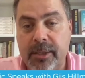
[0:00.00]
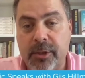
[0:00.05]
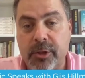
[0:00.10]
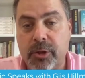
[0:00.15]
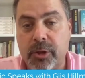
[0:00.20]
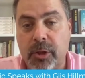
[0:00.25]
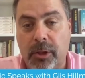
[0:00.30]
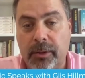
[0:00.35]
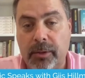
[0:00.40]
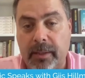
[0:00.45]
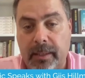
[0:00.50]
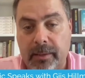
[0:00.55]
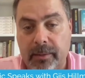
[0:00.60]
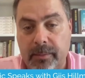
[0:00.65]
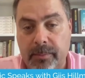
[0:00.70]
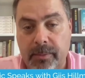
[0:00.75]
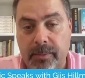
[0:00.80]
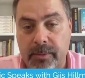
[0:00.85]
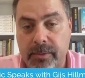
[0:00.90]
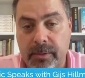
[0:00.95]
insulting
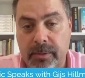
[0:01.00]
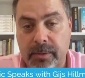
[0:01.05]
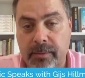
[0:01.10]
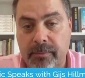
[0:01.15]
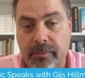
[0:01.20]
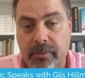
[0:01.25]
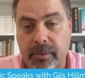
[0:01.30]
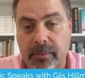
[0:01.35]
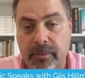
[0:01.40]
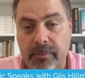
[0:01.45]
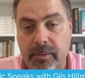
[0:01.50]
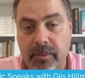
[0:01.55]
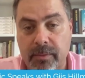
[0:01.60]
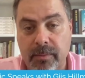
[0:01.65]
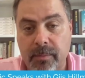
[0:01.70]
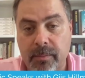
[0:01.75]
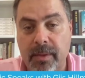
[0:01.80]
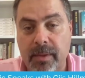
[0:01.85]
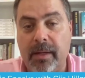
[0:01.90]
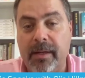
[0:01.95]
the person in front of you
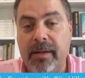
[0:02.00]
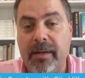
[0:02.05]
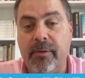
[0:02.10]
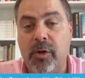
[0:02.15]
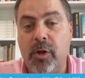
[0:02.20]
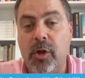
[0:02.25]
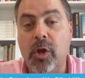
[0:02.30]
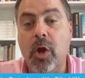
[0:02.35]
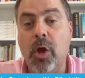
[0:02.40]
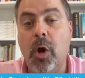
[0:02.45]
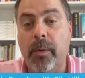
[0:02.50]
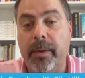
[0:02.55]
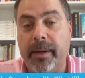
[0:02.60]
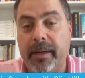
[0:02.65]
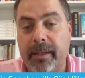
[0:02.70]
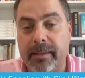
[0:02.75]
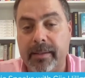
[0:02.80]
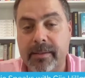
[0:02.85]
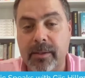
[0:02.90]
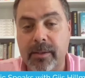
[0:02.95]
without even
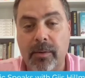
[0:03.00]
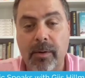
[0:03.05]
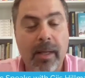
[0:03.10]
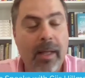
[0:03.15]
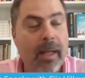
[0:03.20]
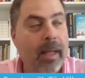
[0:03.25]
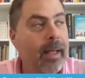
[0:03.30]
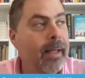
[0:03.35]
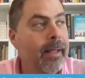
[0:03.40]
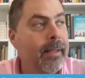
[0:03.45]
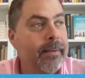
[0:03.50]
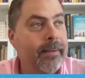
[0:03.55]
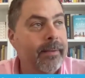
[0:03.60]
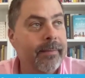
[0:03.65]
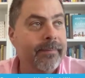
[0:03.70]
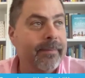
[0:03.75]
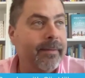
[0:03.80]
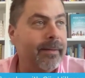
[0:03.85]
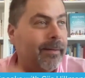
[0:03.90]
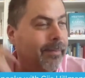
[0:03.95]
knowing it. So,
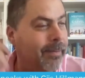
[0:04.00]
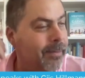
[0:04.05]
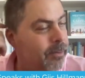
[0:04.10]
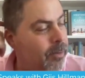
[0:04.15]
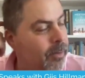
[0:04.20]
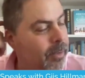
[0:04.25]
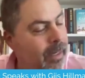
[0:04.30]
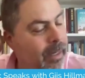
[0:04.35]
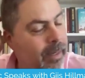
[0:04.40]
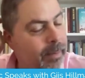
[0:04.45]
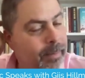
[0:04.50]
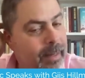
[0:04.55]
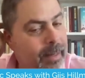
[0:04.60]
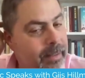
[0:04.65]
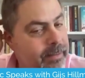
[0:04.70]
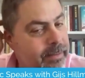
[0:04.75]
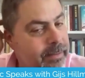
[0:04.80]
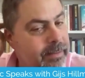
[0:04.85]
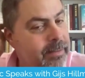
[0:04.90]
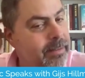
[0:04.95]
we're talking
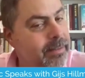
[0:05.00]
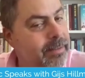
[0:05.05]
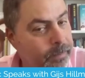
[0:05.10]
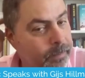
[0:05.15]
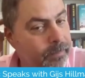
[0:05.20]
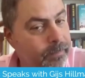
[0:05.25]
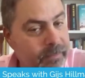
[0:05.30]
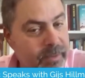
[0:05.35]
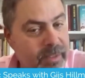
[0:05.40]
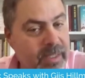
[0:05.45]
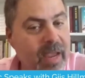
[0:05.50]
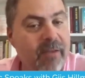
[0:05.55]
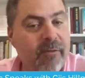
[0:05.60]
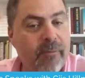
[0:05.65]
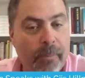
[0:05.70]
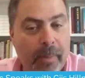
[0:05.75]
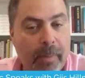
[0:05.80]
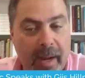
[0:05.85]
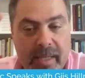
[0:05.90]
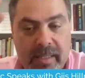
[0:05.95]
about
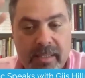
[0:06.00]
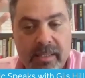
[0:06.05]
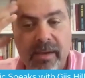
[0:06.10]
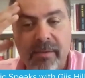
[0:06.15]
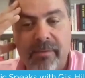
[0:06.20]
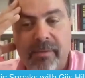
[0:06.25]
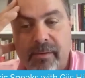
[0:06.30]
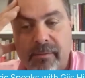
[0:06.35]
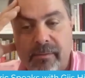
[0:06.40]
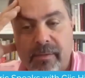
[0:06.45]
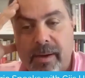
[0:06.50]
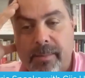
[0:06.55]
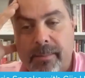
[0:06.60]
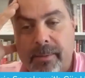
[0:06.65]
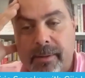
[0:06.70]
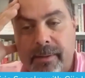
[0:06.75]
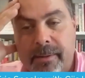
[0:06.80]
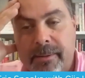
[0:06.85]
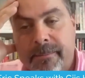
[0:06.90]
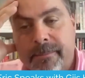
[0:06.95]
safe place, safe
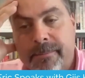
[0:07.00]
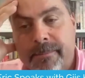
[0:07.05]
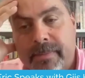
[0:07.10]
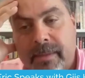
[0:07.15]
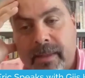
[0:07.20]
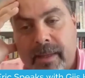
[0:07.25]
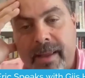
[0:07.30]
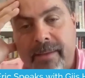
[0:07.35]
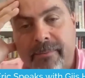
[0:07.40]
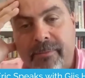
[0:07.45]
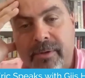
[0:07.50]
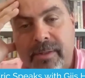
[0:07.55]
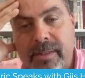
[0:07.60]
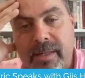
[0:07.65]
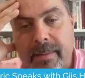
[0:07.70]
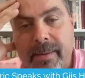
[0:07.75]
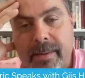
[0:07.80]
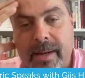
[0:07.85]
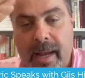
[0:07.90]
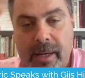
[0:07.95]
environment. Every
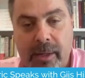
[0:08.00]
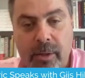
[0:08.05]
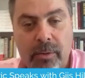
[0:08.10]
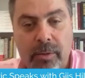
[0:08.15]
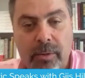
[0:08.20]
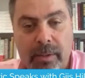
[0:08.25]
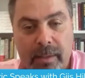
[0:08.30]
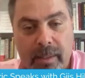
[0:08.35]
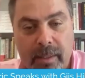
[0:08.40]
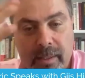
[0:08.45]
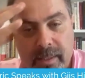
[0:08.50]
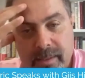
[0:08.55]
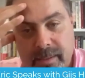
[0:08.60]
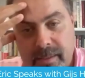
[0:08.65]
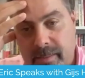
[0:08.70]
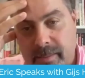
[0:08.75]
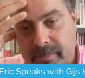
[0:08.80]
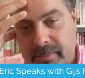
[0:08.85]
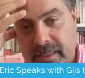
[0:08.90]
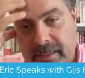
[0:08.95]
time, and I know that is
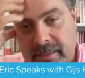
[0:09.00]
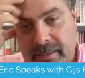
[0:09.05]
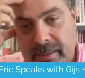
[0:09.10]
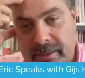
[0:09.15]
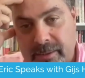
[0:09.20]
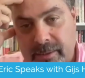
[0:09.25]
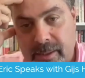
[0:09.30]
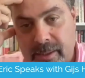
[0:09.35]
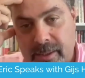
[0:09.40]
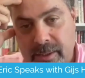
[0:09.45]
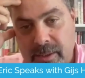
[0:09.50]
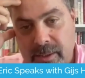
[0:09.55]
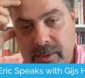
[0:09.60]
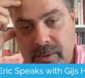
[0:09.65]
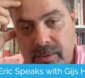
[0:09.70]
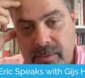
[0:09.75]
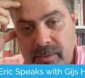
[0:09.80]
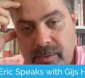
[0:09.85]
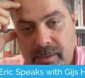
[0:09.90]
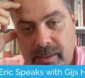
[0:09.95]
something that
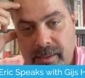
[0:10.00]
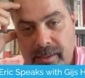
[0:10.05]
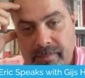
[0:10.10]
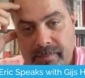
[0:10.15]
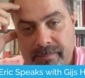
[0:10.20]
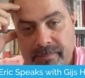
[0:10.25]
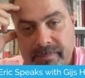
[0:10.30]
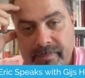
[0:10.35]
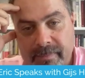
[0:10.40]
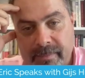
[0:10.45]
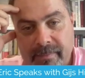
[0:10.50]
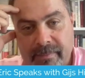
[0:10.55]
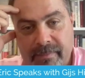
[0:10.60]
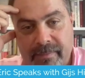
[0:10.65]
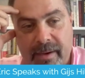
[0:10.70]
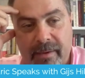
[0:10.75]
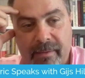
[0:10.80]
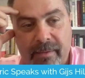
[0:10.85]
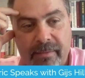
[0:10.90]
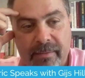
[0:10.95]
you are
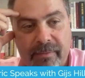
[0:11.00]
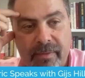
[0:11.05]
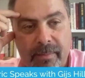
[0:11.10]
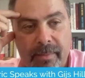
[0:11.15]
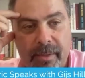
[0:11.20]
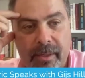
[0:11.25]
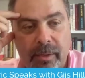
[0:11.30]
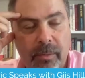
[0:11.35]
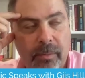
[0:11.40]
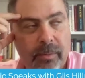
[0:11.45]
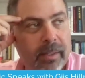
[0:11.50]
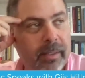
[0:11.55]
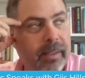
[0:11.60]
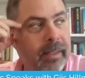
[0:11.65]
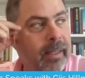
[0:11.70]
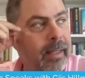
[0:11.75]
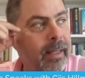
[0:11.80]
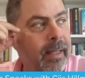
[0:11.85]
very familiar with.